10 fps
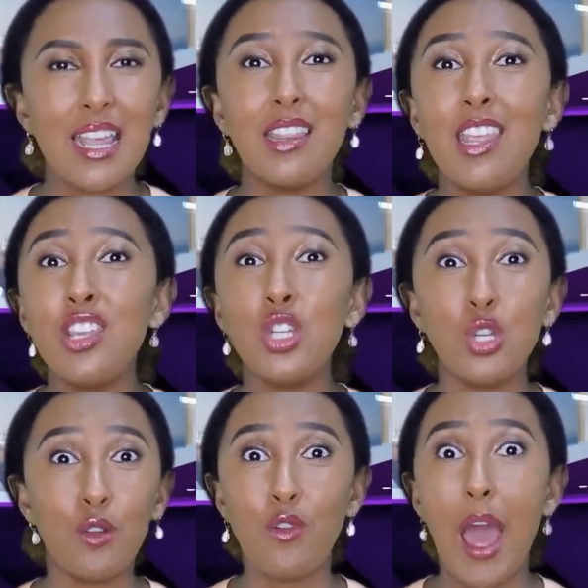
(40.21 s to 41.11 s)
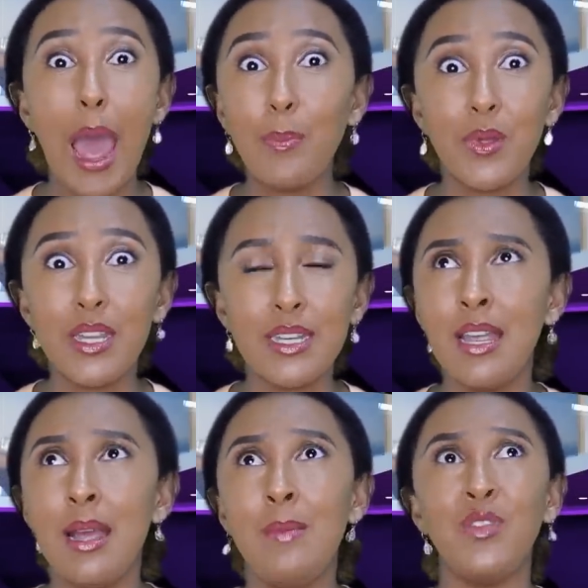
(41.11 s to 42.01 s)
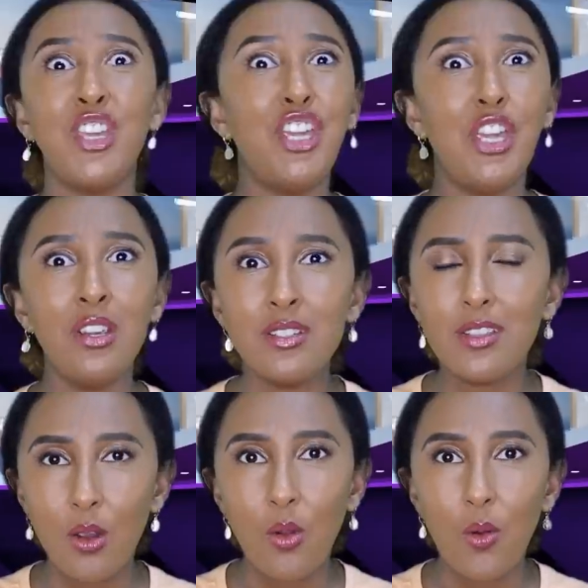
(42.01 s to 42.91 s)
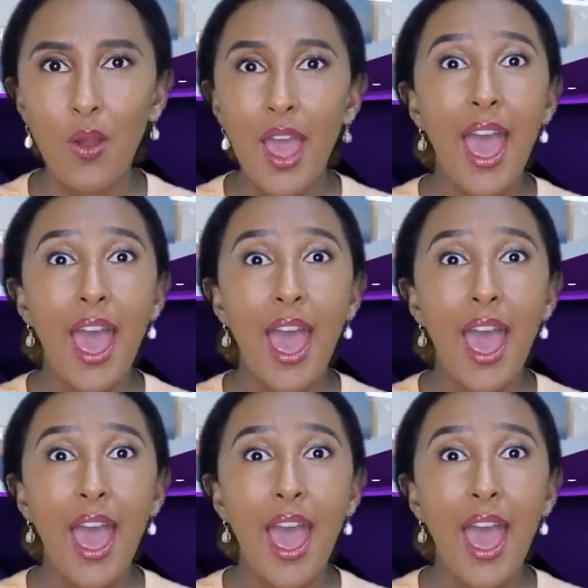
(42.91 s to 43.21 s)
This should have happened years ago.